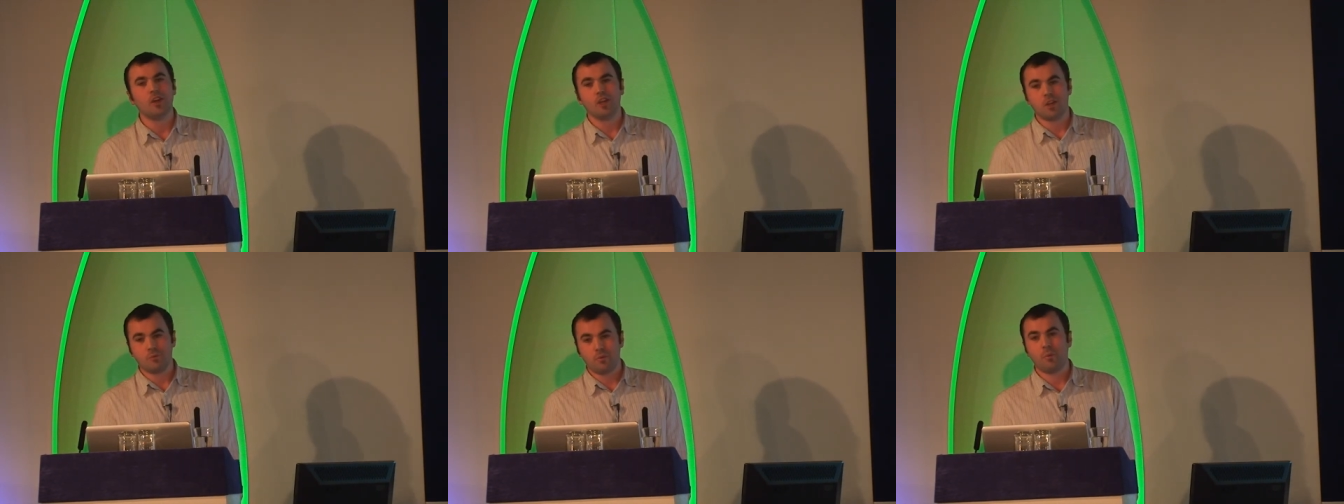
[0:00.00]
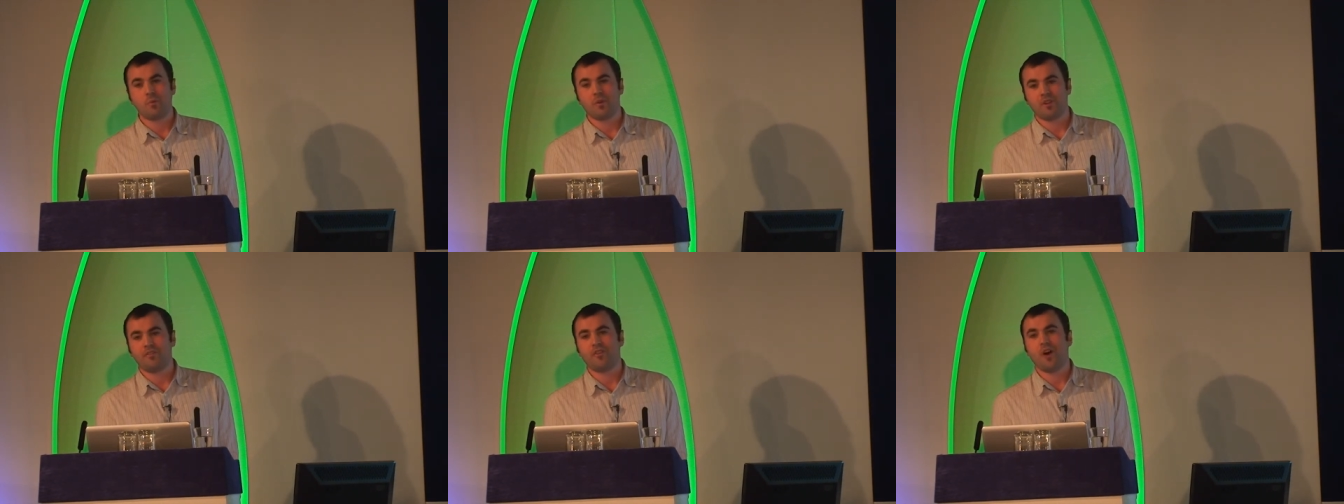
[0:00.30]
you
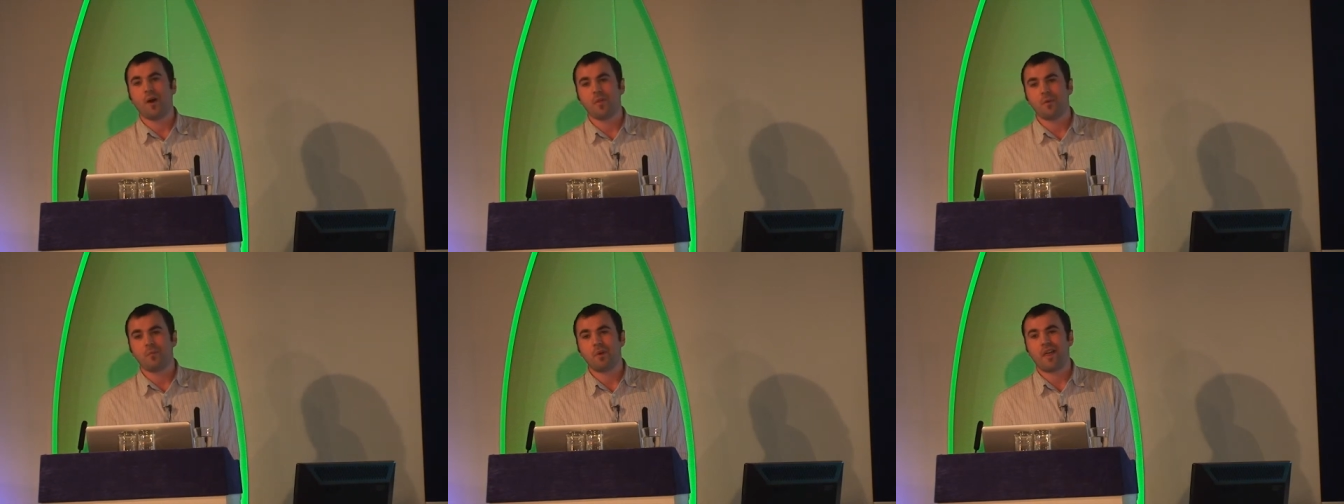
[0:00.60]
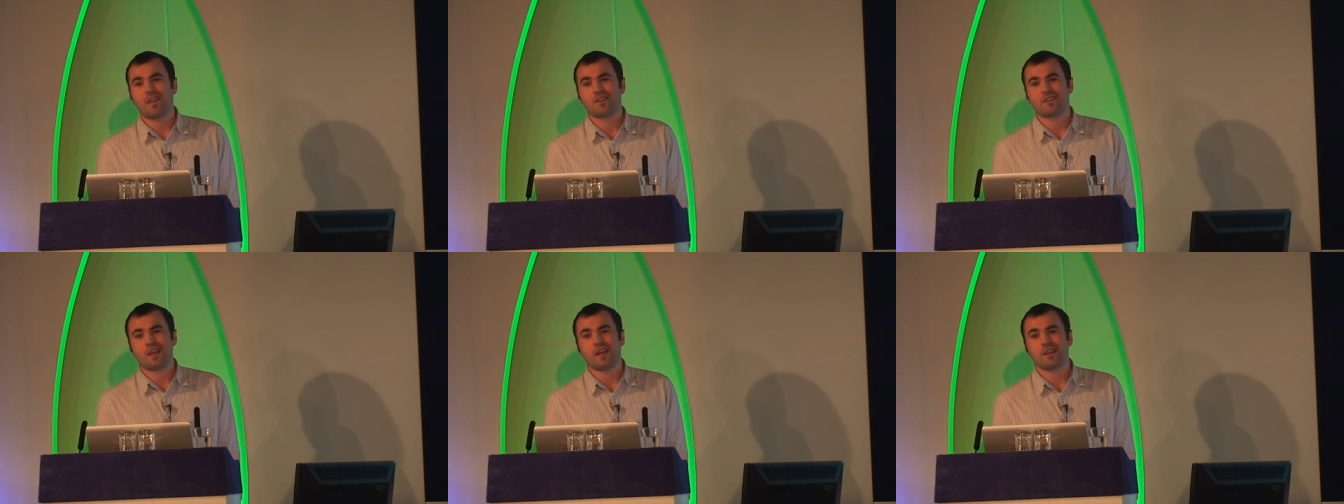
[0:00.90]
probably find the
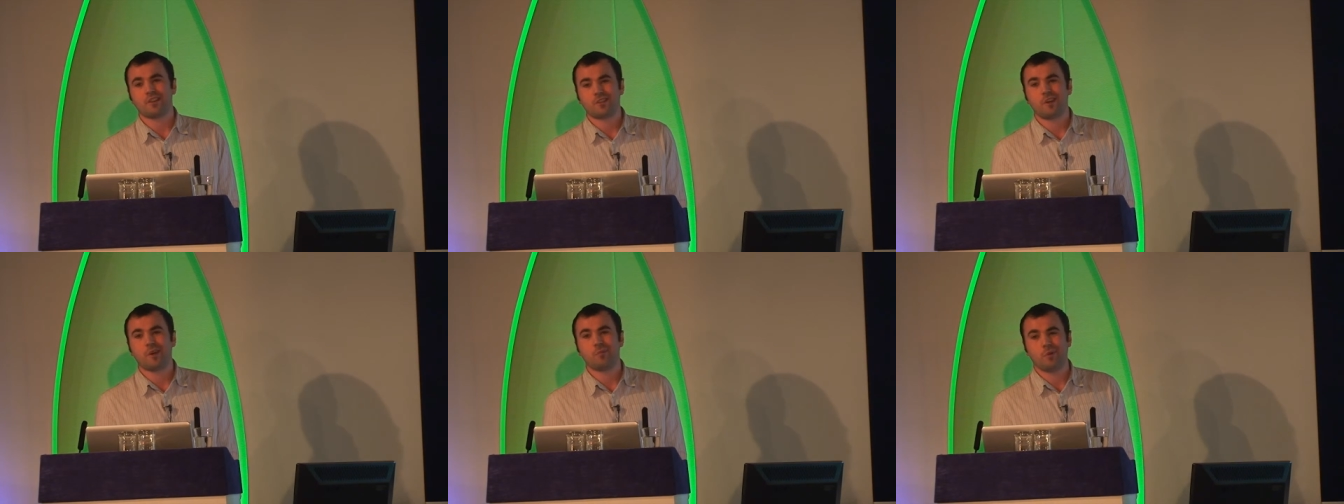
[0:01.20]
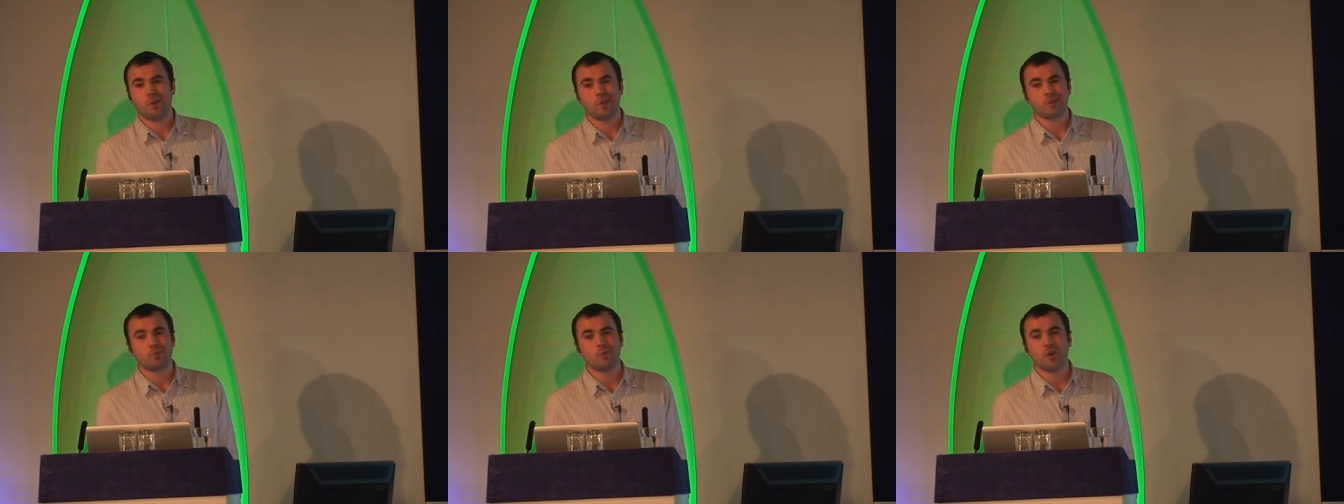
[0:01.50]
maths adds up
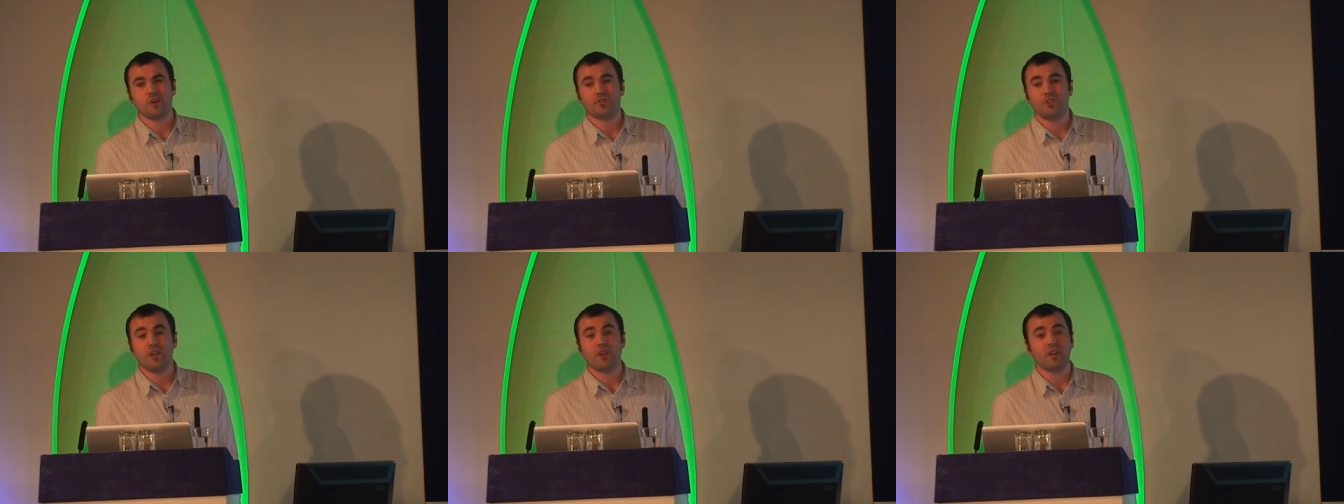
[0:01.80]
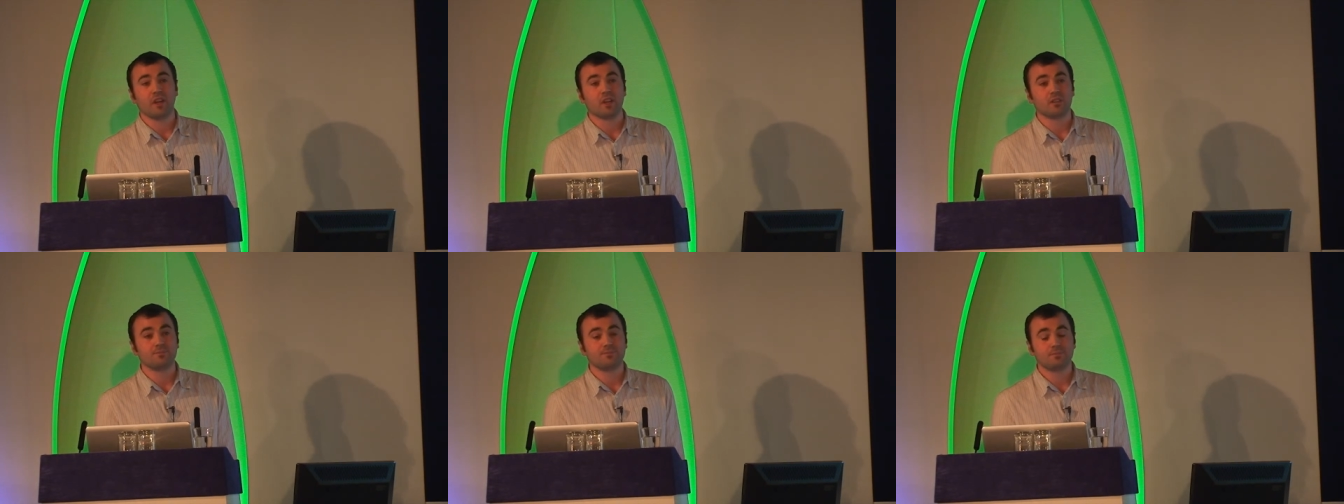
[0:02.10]
and it's worth doing.